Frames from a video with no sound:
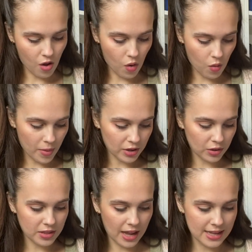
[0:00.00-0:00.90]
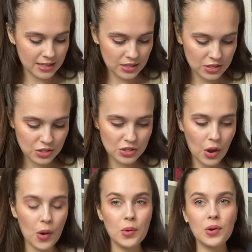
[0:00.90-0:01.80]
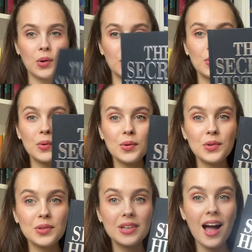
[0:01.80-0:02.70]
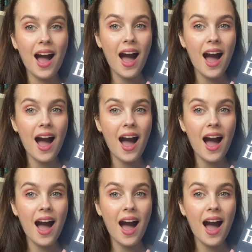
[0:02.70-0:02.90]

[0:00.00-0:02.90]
Oh my god, that is so cool.